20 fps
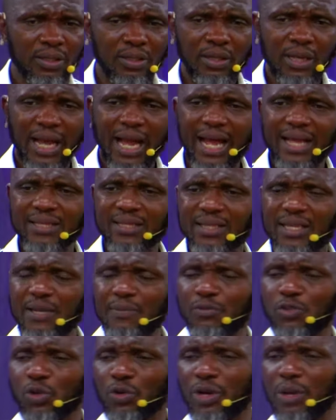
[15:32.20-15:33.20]
Ask him
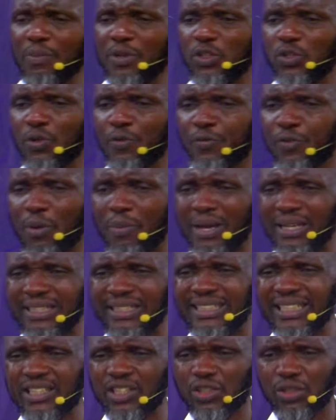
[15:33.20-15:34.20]
to remit you from
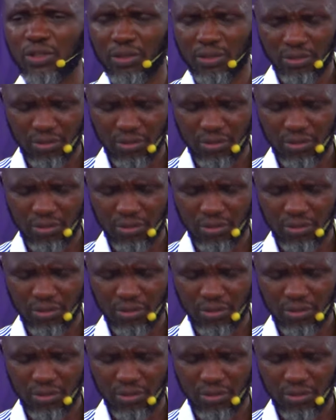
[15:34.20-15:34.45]
addiction,